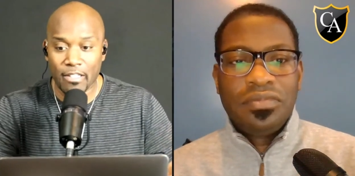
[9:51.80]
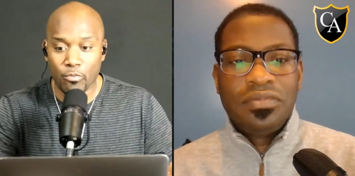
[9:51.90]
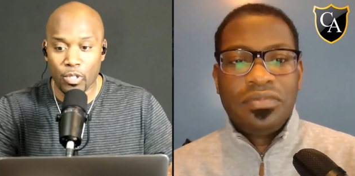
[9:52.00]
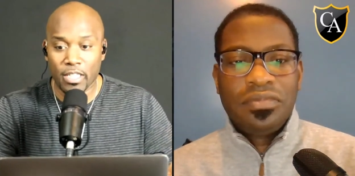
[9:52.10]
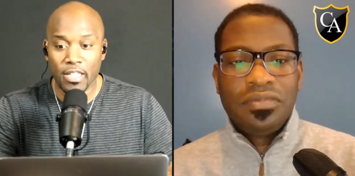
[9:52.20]

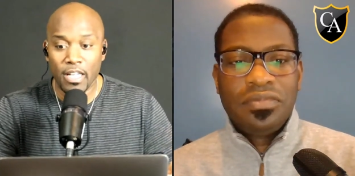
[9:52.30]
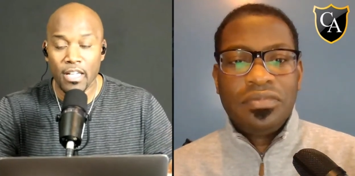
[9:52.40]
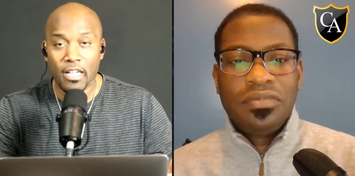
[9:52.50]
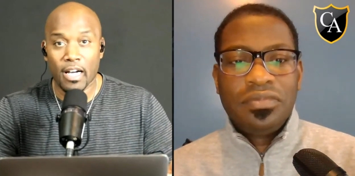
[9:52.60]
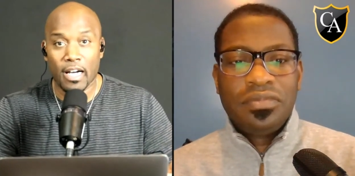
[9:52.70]
Speaker 1: what
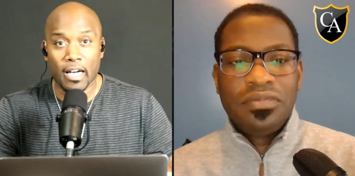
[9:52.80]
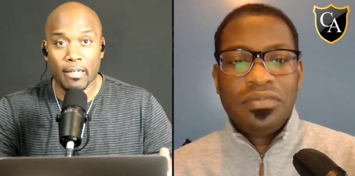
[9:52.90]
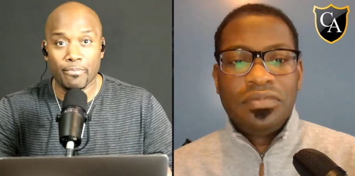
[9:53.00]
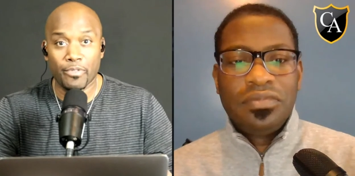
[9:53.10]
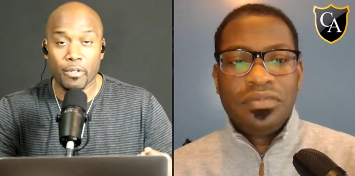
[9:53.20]
um,
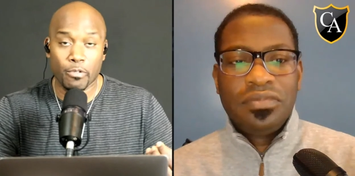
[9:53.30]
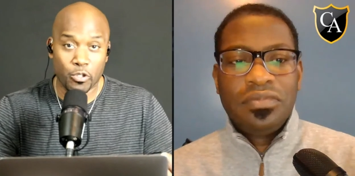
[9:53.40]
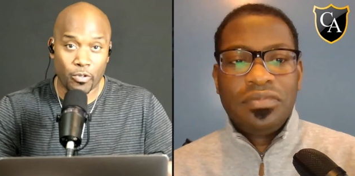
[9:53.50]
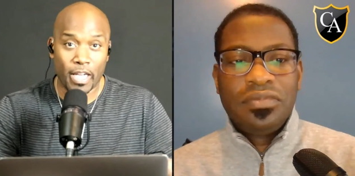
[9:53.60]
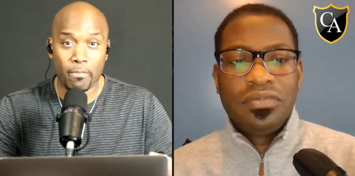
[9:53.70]
the
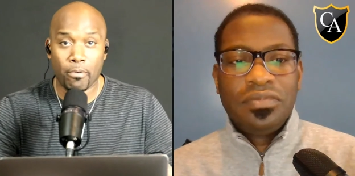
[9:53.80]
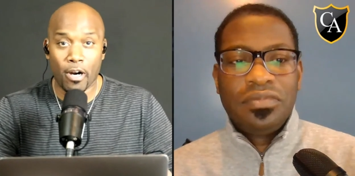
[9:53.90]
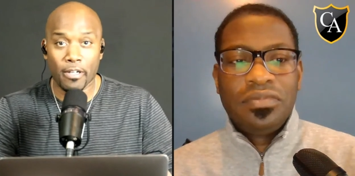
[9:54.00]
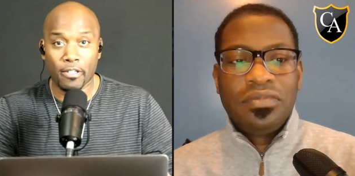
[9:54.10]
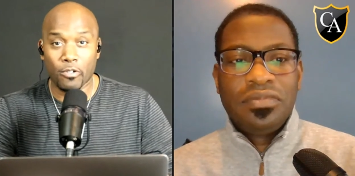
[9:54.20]
betrayed
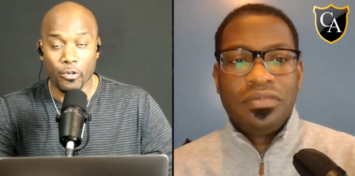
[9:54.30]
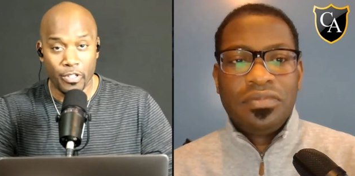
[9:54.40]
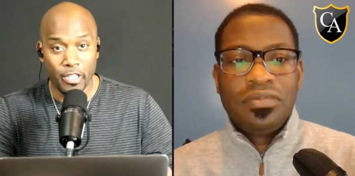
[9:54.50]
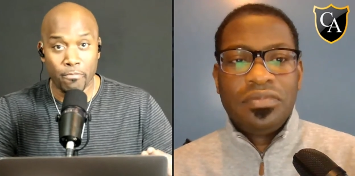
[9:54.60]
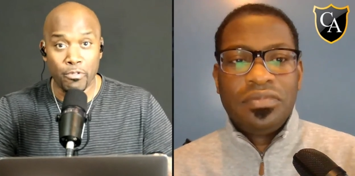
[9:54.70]
partner or the
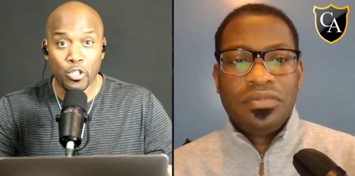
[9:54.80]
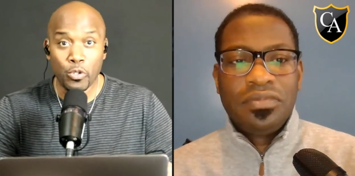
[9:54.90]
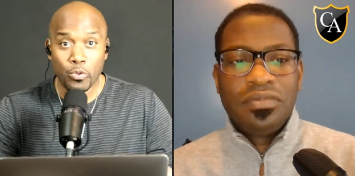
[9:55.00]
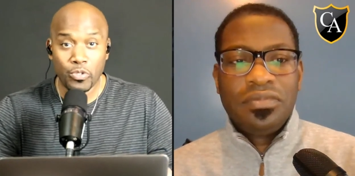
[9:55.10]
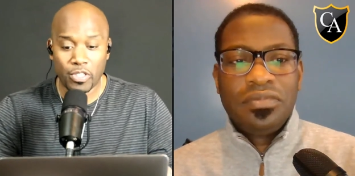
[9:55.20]

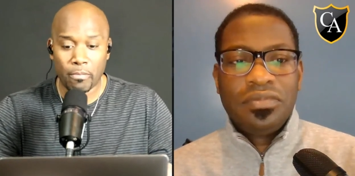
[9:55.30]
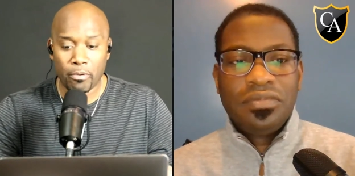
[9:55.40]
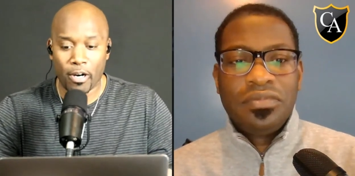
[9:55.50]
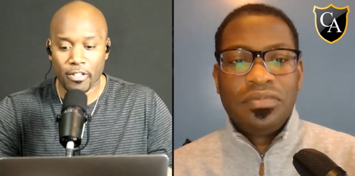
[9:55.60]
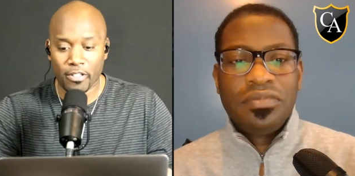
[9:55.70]
abused
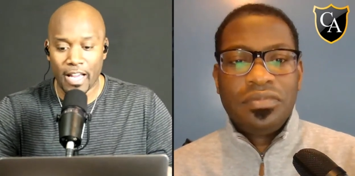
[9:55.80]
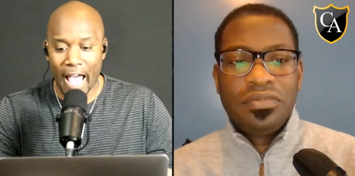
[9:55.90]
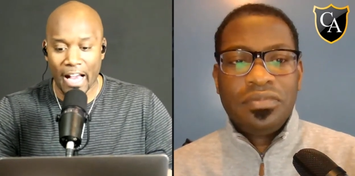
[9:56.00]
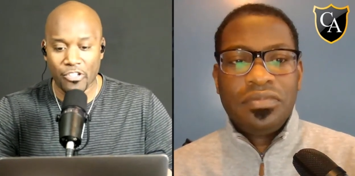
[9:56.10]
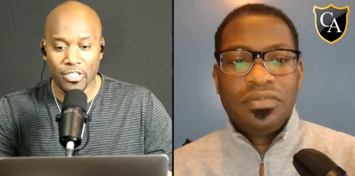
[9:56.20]
partner
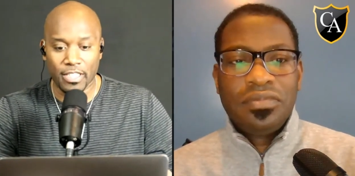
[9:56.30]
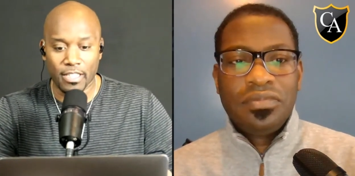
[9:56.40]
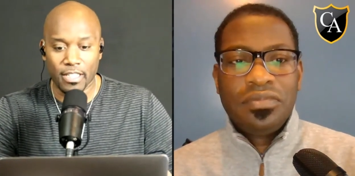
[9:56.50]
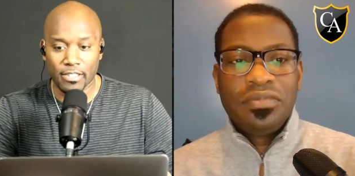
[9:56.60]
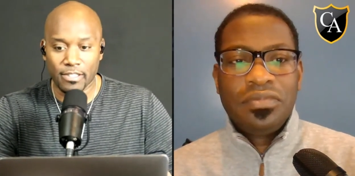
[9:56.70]
actually
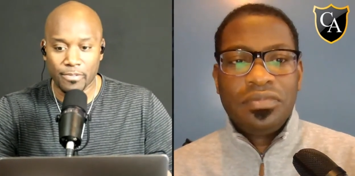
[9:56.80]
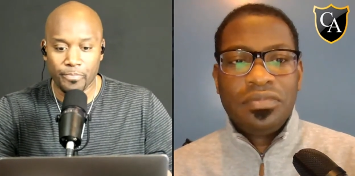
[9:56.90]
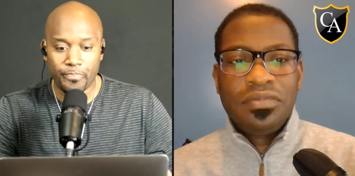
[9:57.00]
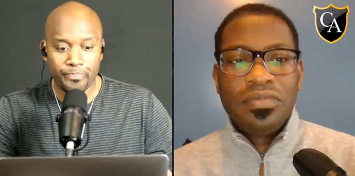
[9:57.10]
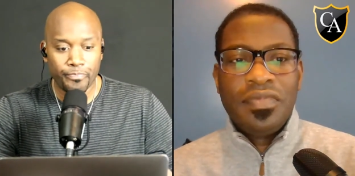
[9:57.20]
does.
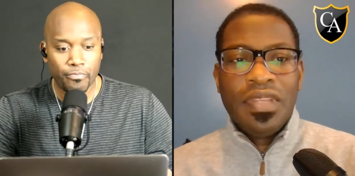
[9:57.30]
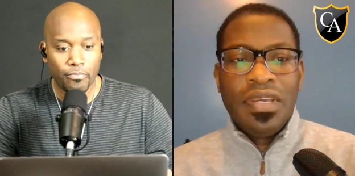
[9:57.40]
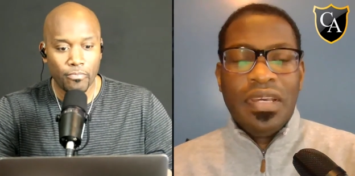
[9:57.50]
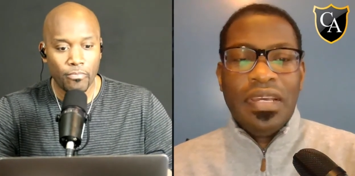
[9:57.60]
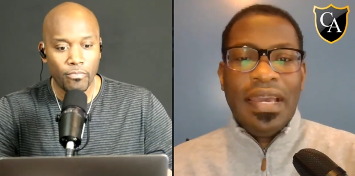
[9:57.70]

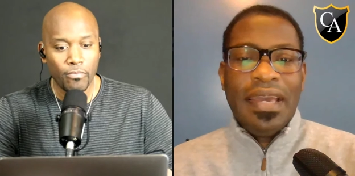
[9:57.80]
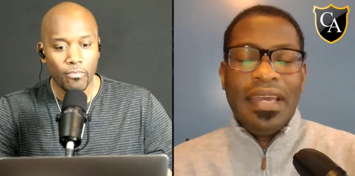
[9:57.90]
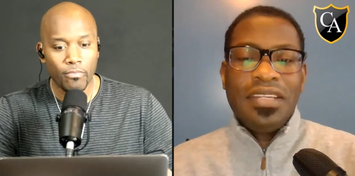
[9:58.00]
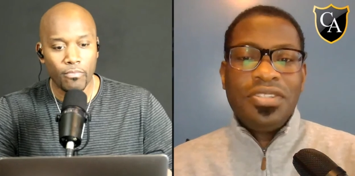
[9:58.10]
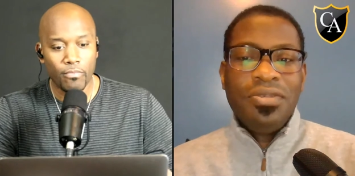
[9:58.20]
Speaker 2: And, and,
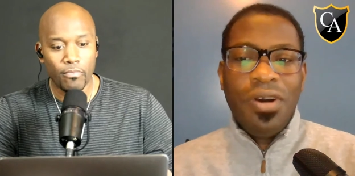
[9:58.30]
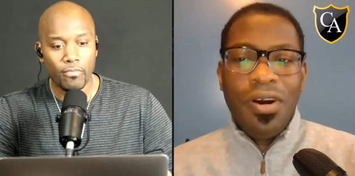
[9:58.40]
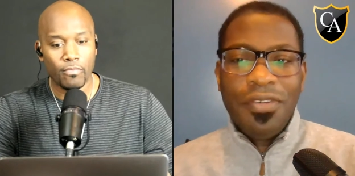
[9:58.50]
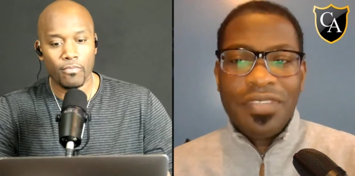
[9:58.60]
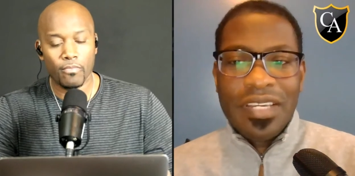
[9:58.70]
so
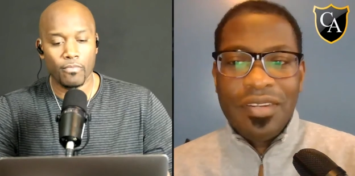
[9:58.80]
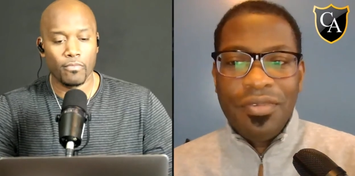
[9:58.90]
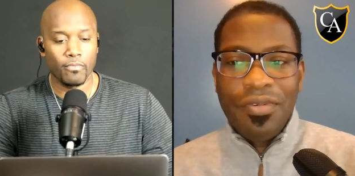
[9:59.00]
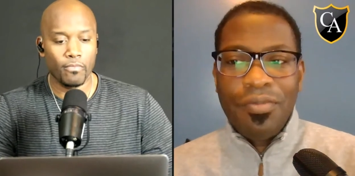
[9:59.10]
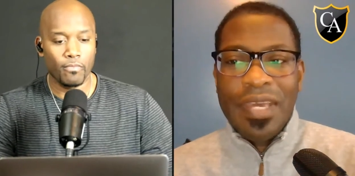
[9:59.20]
often
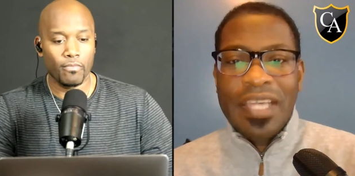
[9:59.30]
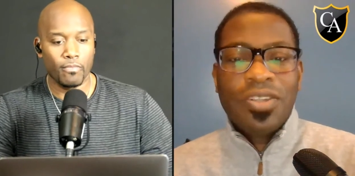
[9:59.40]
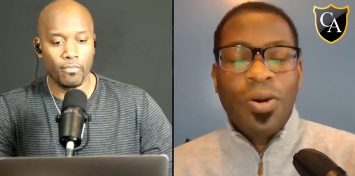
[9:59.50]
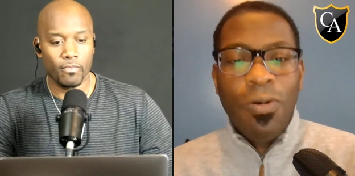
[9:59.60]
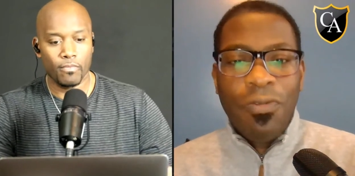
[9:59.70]
we, it's
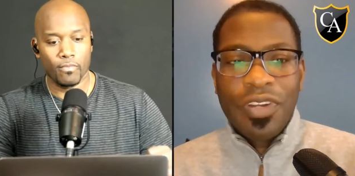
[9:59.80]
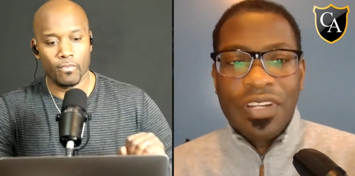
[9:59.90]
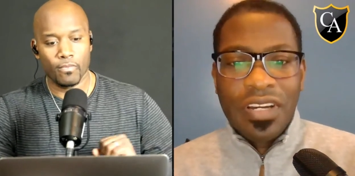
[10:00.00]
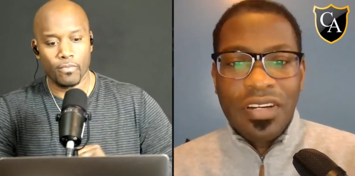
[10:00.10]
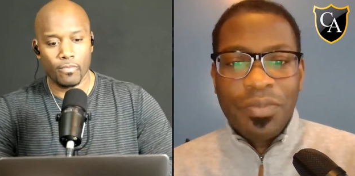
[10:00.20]

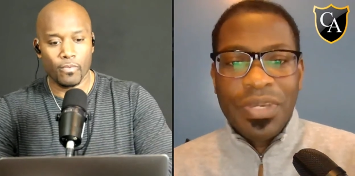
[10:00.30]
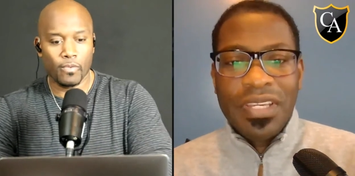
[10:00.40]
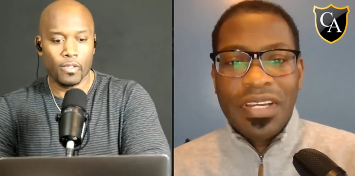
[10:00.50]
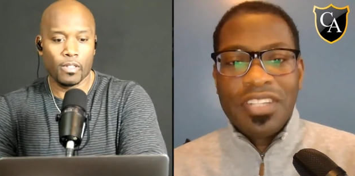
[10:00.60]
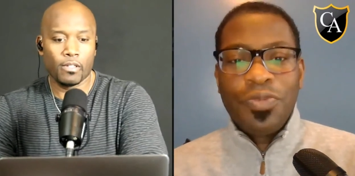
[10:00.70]
overlooked
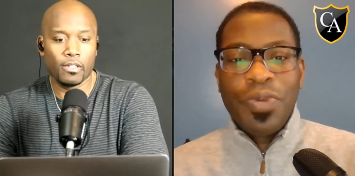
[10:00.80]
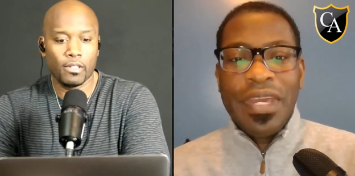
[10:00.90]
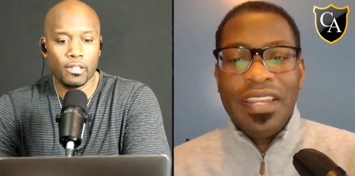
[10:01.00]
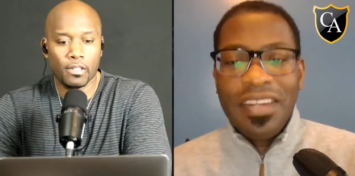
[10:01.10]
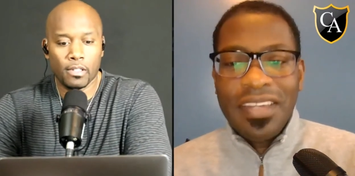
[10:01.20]
because we
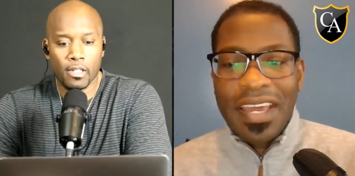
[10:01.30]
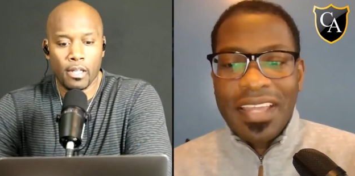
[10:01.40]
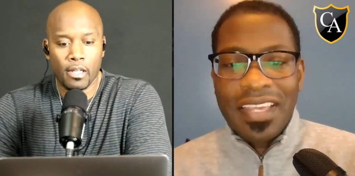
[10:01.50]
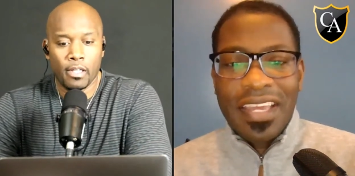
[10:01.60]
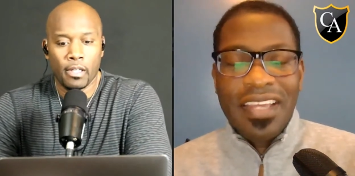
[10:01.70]
look at
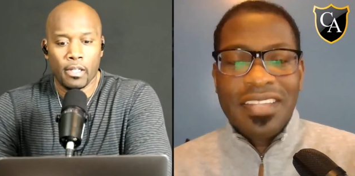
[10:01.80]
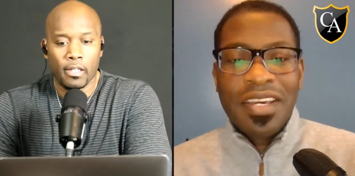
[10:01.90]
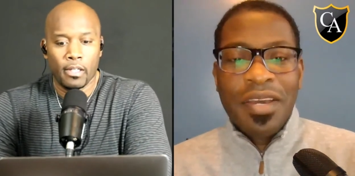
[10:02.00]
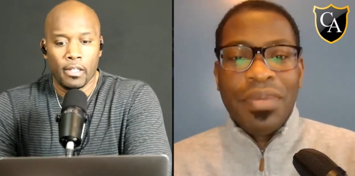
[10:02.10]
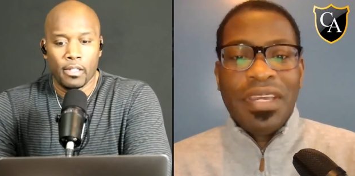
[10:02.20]
things
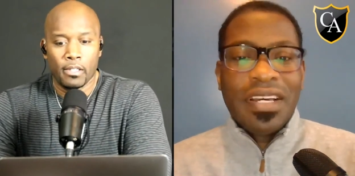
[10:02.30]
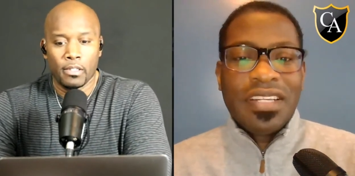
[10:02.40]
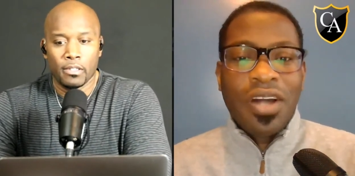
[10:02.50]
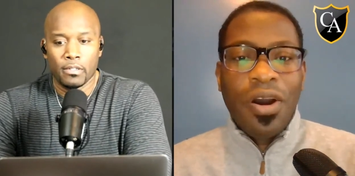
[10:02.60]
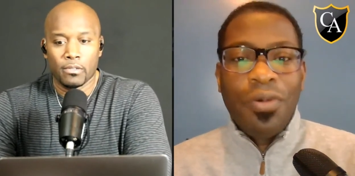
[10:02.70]
because, oh,